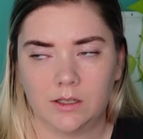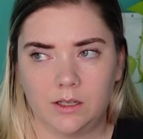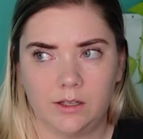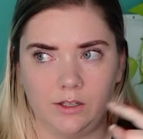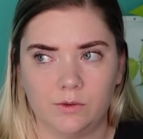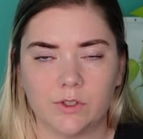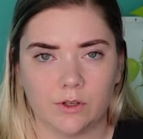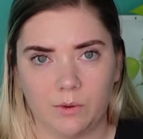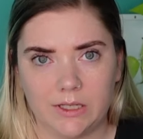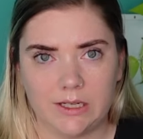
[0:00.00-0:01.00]
and then you
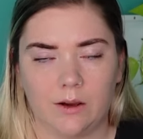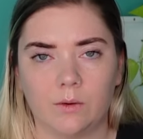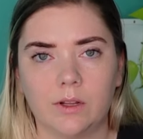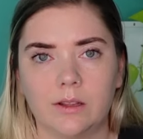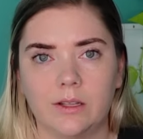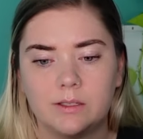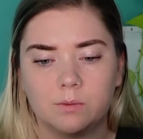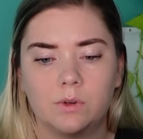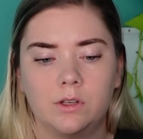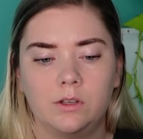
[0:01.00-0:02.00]
sew it down. This
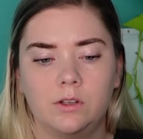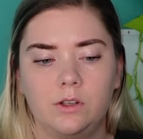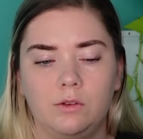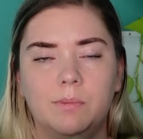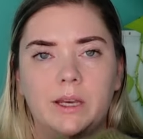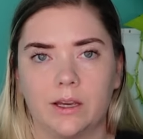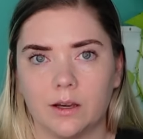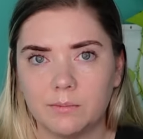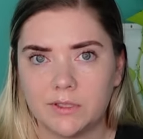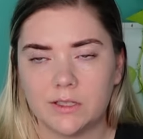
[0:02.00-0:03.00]
one, you pick
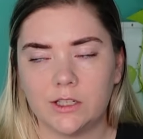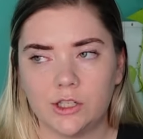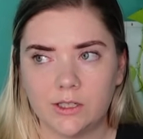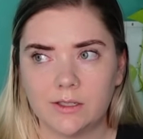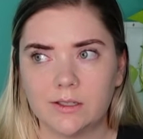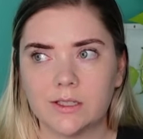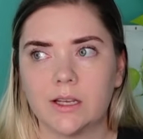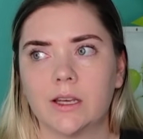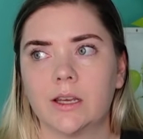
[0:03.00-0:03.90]
up stitches